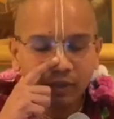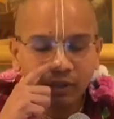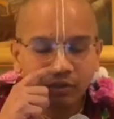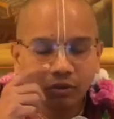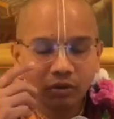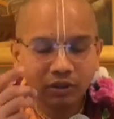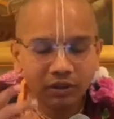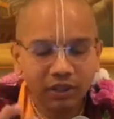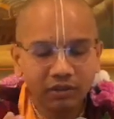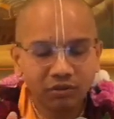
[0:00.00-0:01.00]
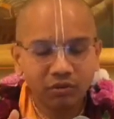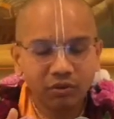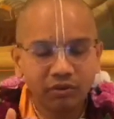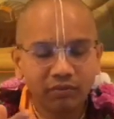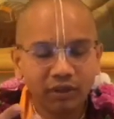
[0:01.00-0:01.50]
So on this day it is good to
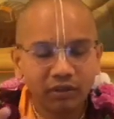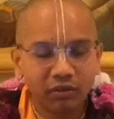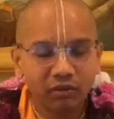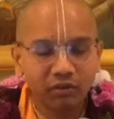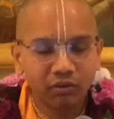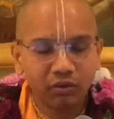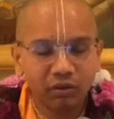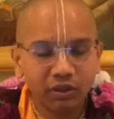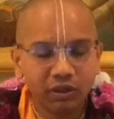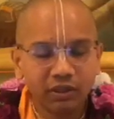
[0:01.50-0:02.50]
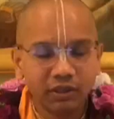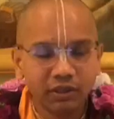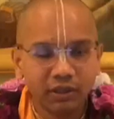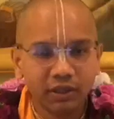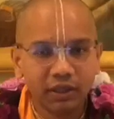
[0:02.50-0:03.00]
reflect on all these,
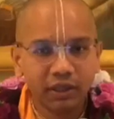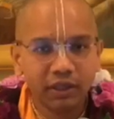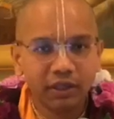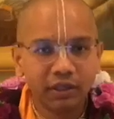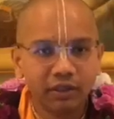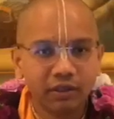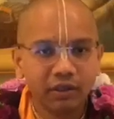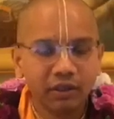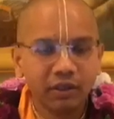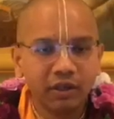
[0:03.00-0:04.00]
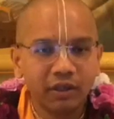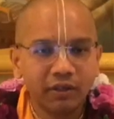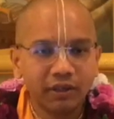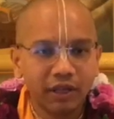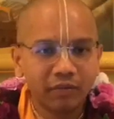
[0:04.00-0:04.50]
and
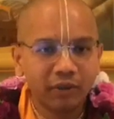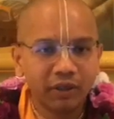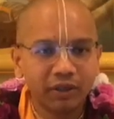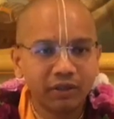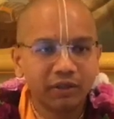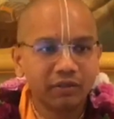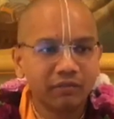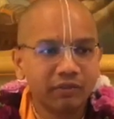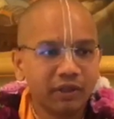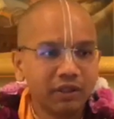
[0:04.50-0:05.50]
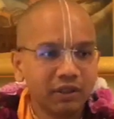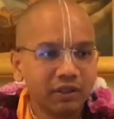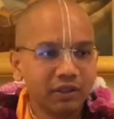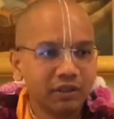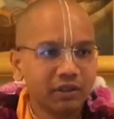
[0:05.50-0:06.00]
thereby we
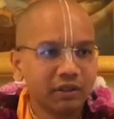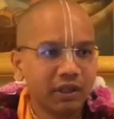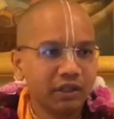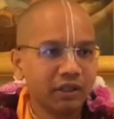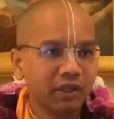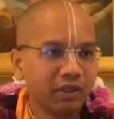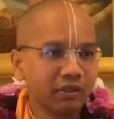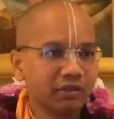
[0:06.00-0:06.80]
get the